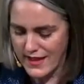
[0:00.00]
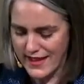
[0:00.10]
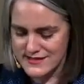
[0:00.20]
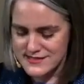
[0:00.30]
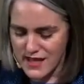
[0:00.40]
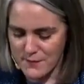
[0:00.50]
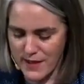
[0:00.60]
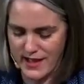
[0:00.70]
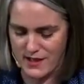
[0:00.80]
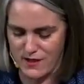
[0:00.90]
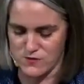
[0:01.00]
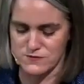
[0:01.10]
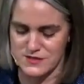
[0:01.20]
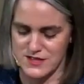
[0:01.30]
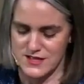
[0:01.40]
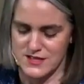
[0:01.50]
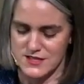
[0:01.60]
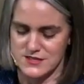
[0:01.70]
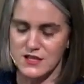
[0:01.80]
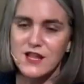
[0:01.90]
And somehow,
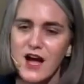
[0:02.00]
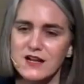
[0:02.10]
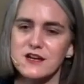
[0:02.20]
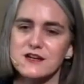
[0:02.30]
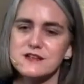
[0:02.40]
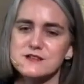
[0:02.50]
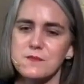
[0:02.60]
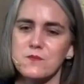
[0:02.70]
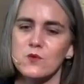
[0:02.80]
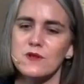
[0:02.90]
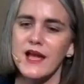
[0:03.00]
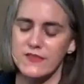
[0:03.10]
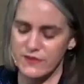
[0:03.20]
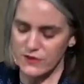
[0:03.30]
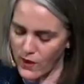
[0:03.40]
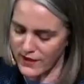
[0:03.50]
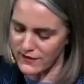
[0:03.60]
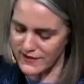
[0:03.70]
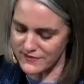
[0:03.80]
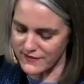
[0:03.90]
the latkes were like the
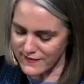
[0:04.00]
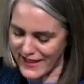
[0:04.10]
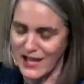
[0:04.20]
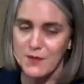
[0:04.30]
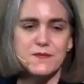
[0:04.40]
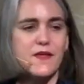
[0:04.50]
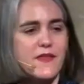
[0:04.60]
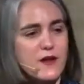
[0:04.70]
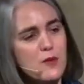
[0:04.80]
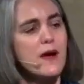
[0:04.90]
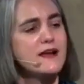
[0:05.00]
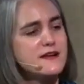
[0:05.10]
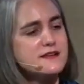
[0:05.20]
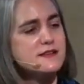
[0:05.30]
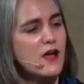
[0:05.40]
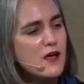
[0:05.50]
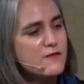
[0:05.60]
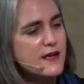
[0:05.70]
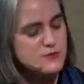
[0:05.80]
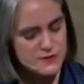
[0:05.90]
oil in the lamp that they remind us of
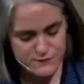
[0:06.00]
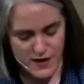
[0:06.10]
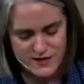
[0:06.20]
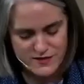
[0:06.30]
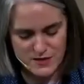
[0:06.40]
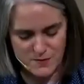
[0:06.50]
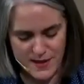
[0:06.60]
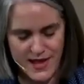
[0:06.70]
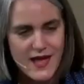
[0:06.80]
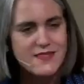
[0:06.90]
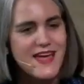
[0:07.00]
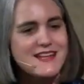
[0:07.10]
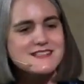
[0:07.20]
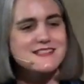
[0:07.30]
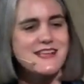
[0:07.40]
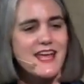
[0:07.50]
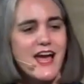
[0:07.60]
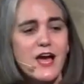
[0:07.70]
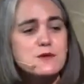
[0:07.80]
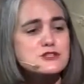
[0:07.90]
as we fry them in the pan. That is to say,
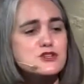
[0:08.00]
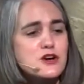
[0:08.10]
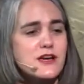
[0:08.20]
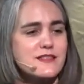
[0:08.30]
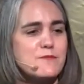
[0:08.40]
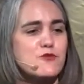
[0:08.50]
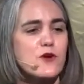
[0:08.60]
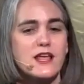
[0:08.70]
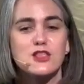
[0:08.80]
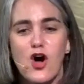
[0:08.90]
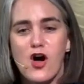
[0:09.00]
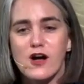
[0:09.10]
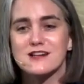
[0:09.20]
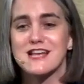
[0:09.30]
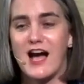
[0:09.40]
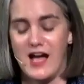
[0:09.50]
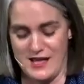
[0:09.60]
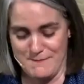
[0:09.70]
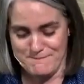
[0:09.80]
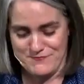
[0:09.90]
I was cooking them for a long
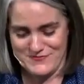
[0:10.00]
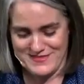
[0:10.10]
time.